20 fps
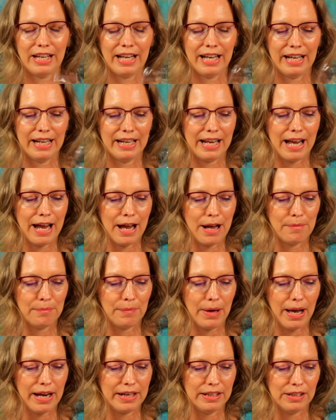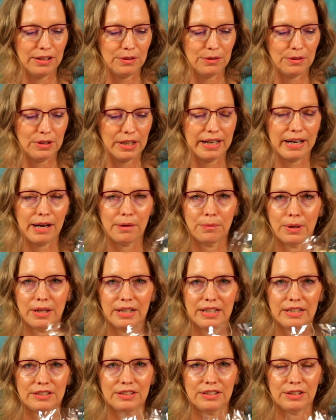and I knew that I
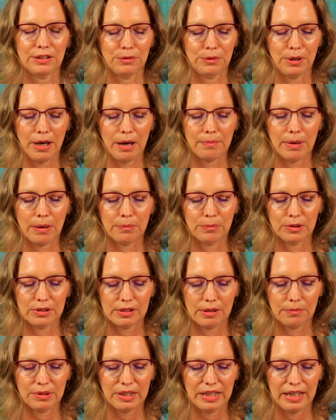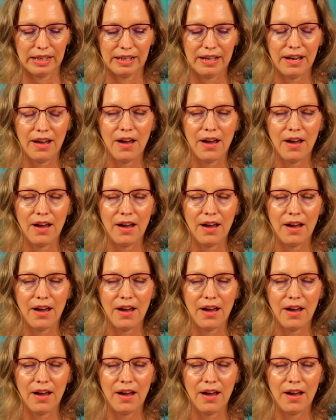wanted to come up with something